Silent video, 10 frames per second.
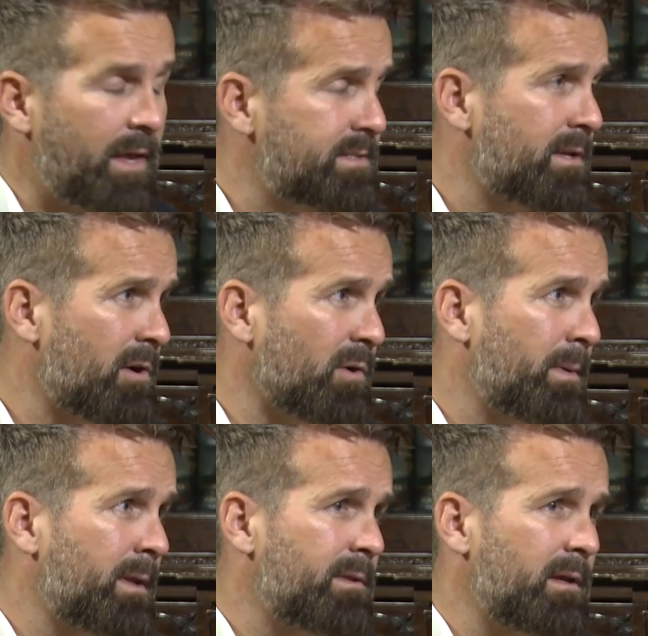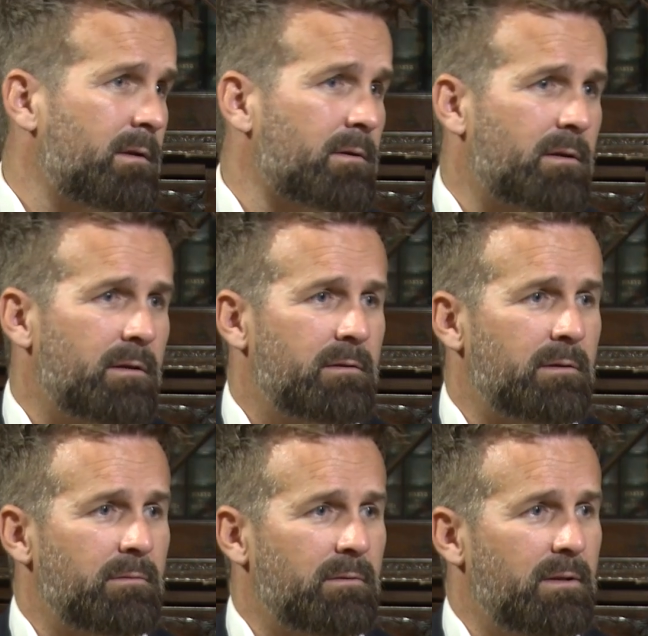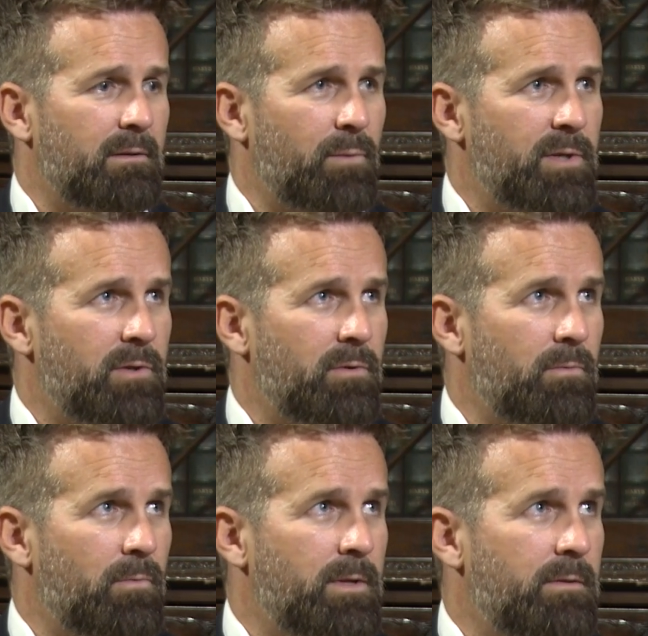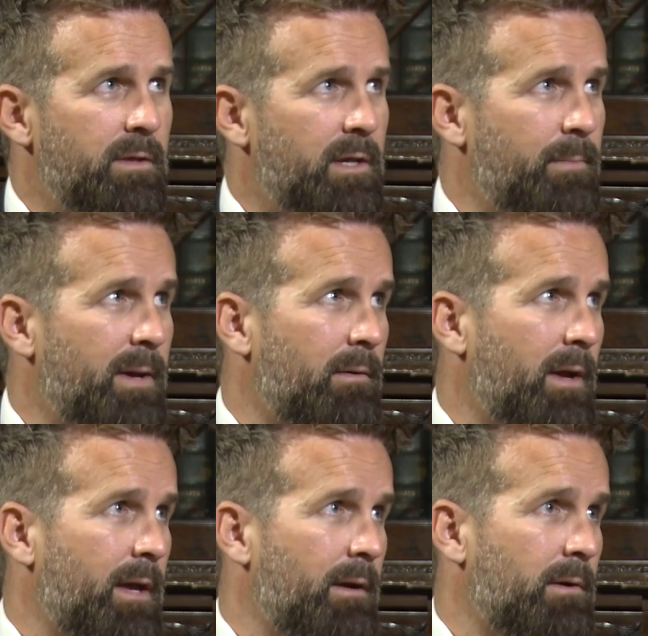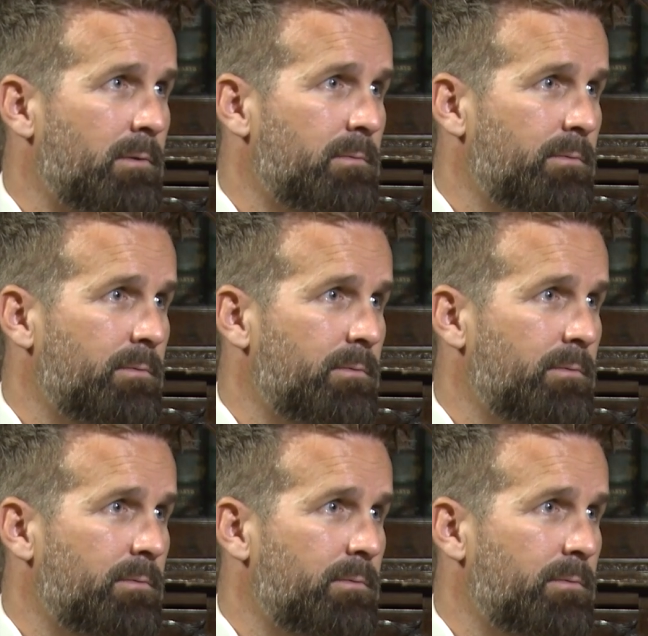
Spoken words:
that's the hope. And I think, look, when you think about how